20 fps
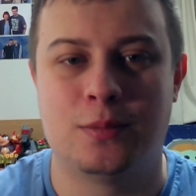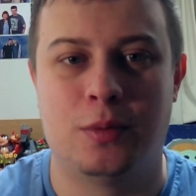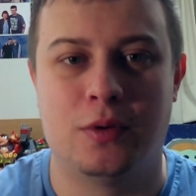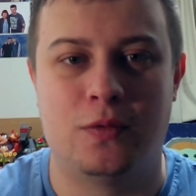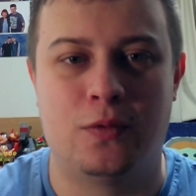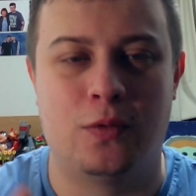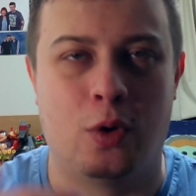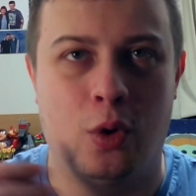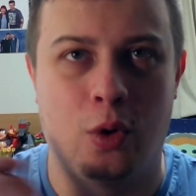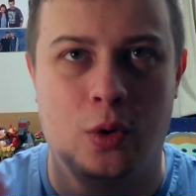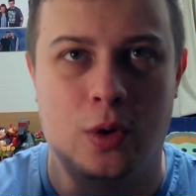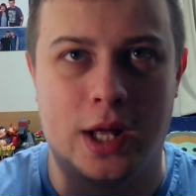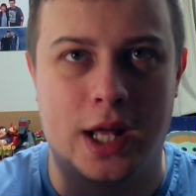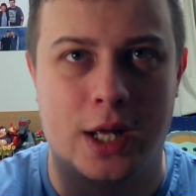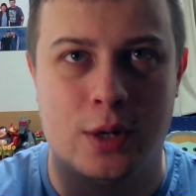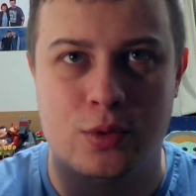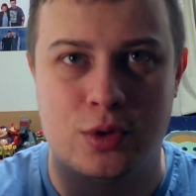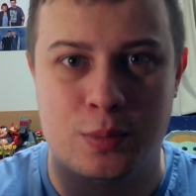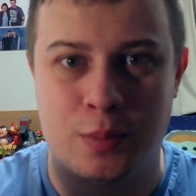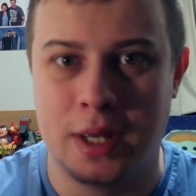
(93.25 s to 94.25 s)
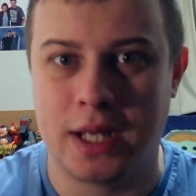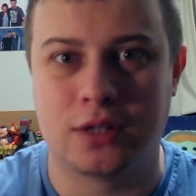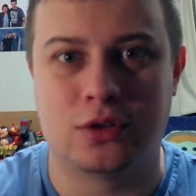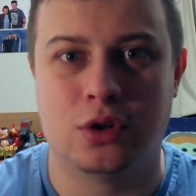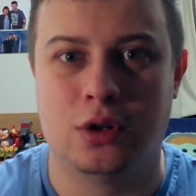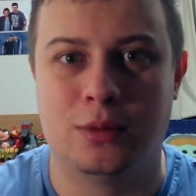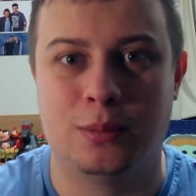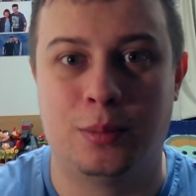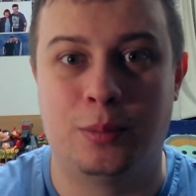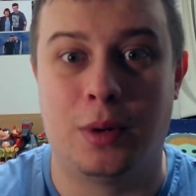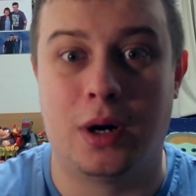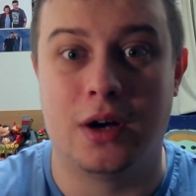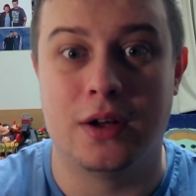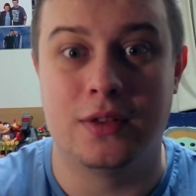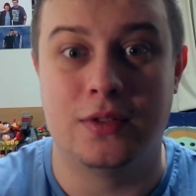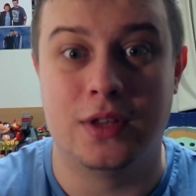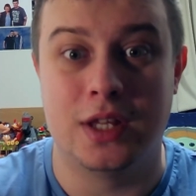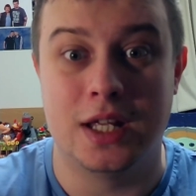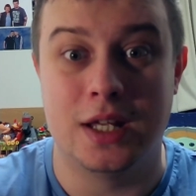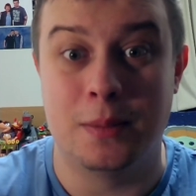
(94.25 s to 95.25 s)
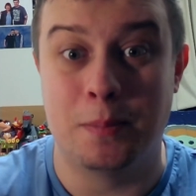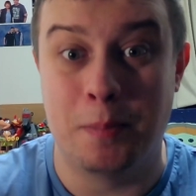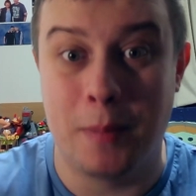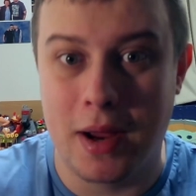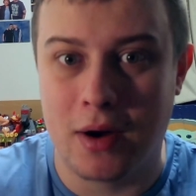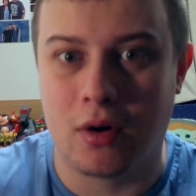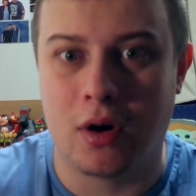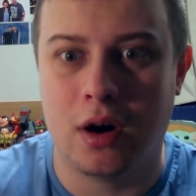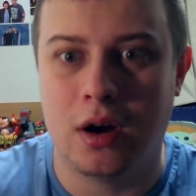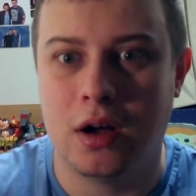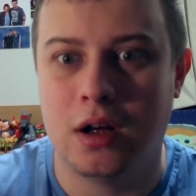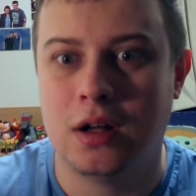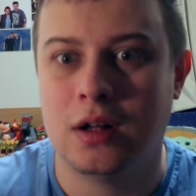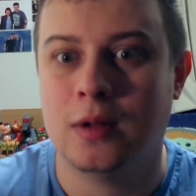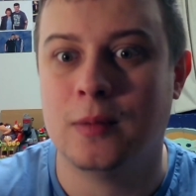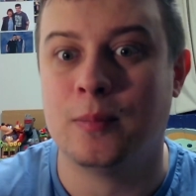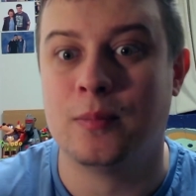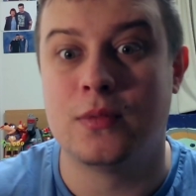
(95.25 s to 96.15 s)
before it was picked up by the Mirror,